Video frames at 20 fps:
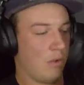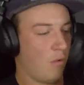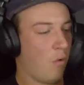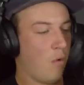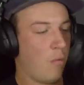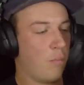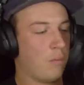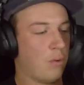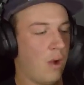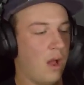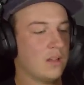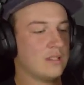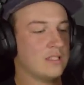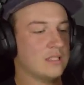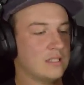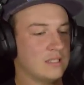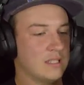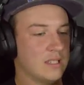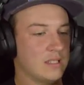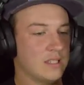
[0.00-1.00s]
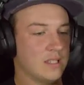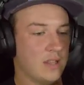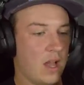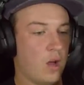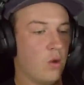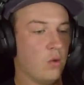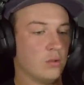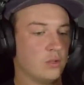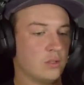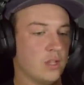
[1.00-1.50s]
whole process into
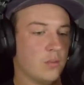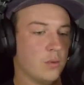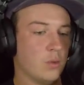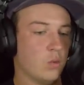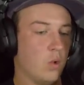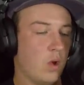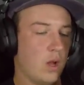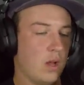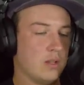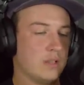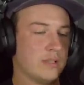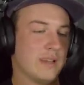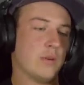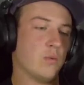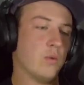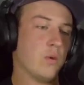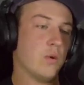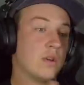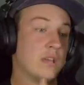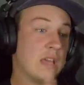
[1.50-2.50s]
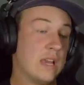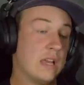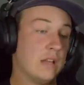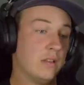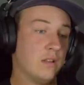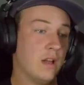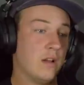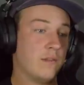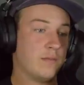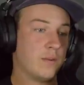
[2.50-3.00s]
that whole summer was. Like getting
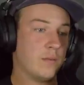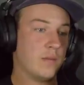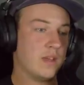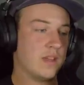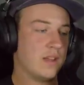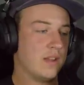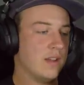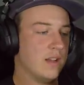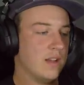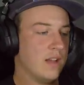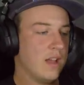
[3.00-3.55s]
love from it.